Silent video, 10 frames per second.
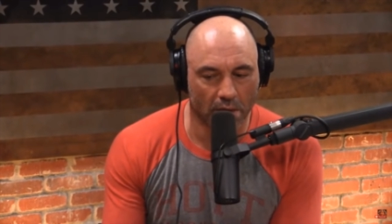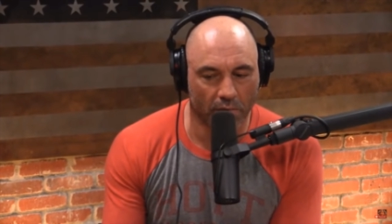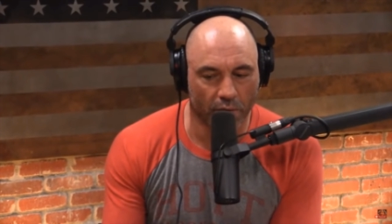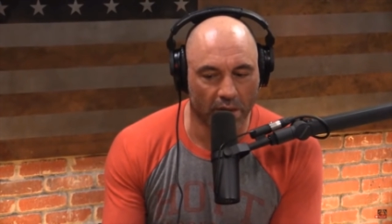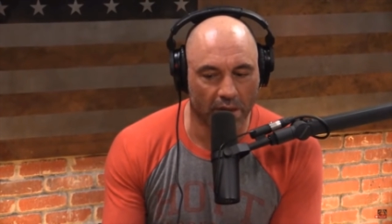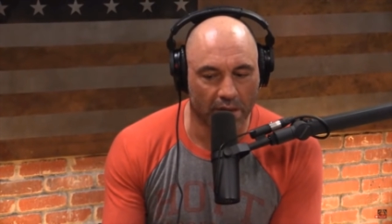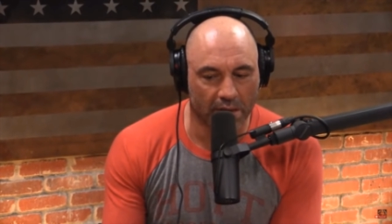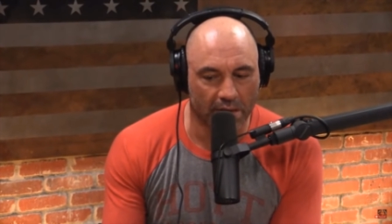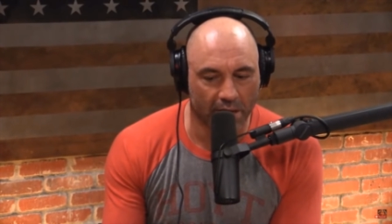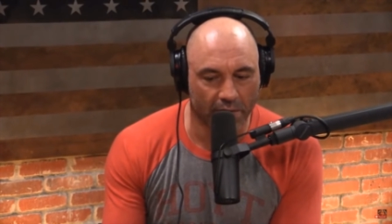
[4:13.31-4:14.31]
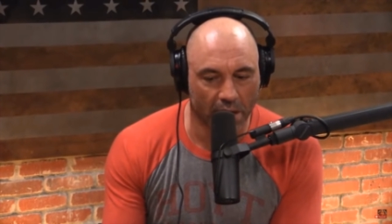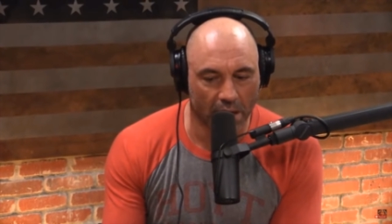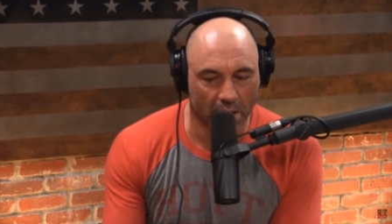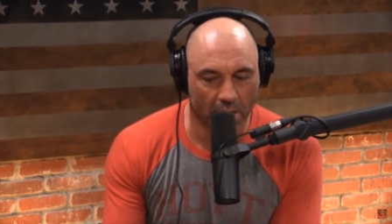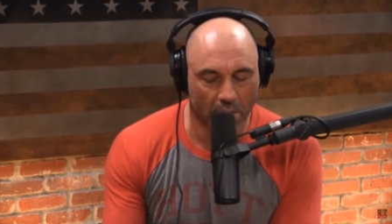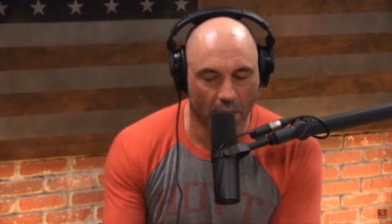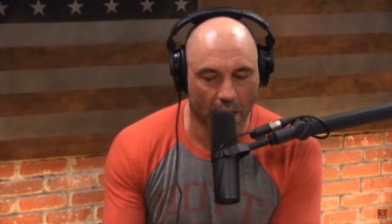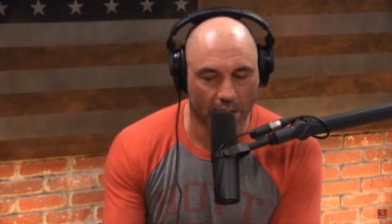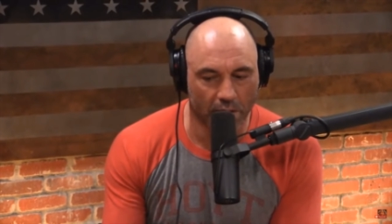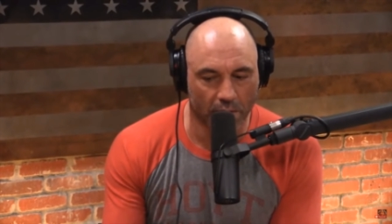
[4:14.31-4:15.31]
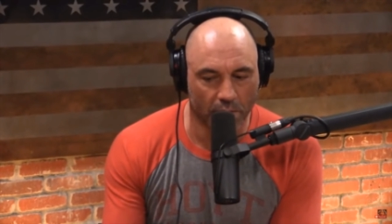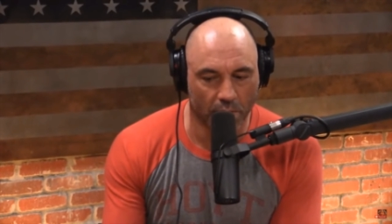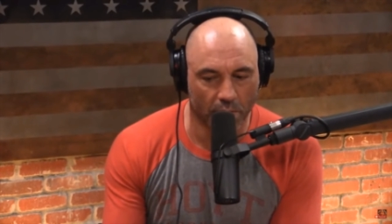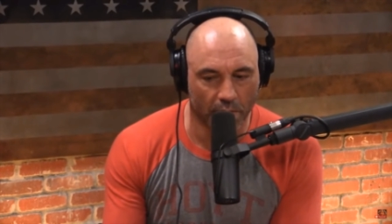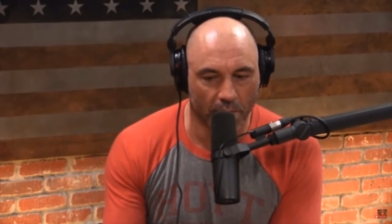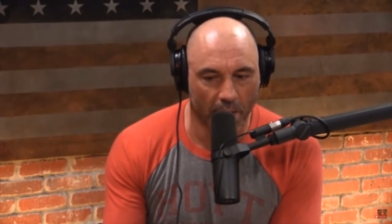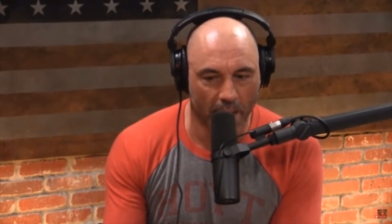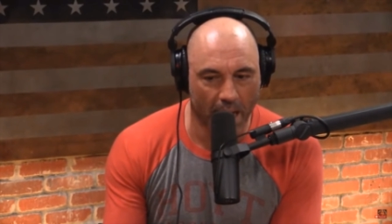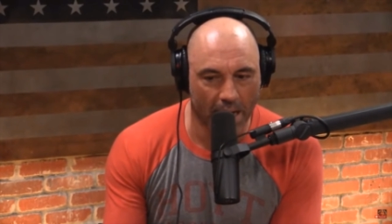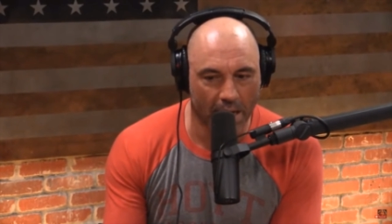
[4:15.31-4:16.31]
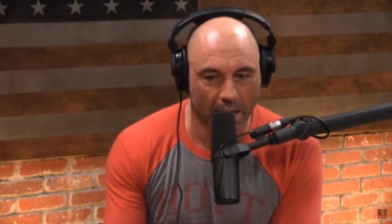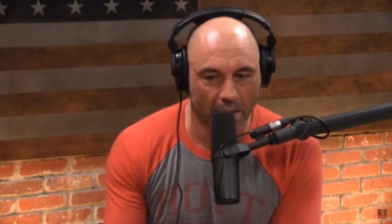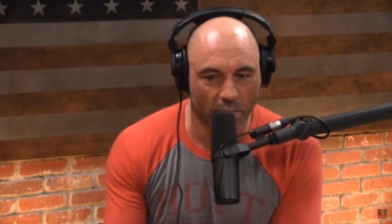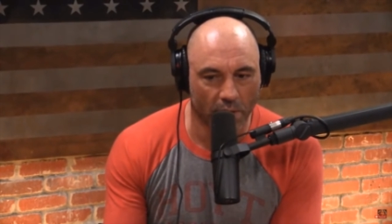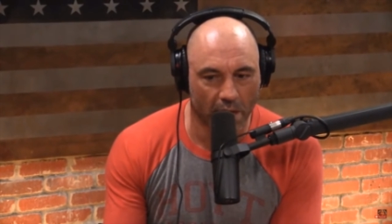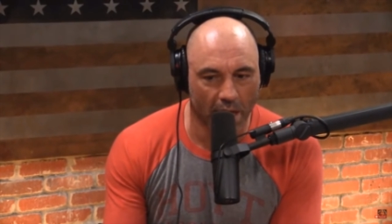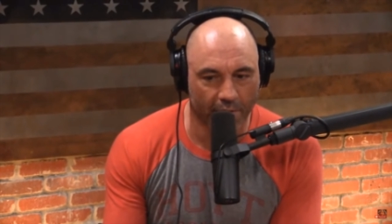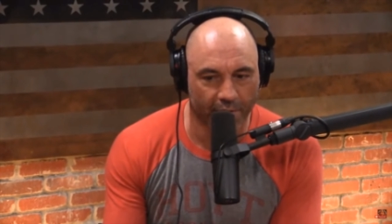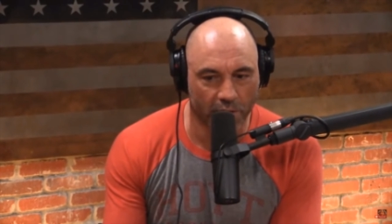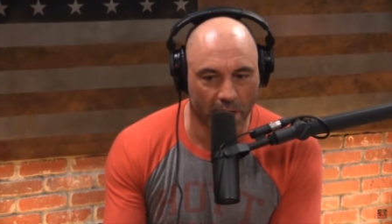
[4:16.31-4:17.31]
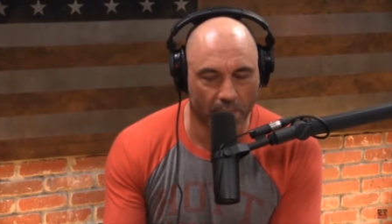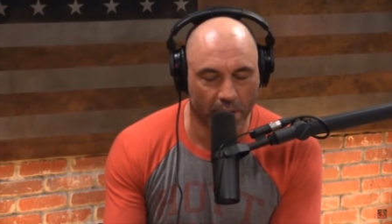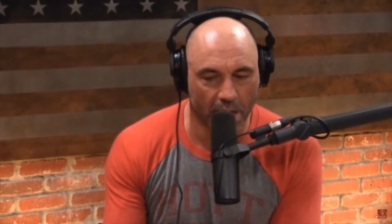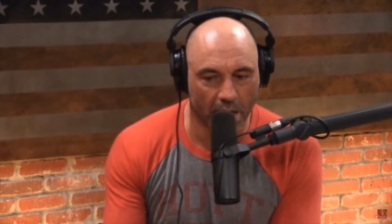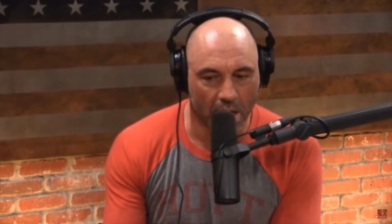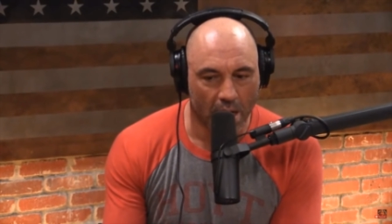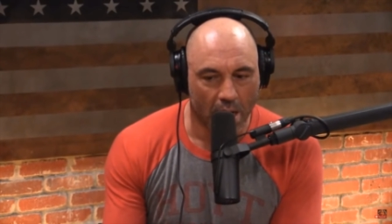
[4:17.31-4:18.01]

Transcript: really considering what I do with my body and what kind of food I put in,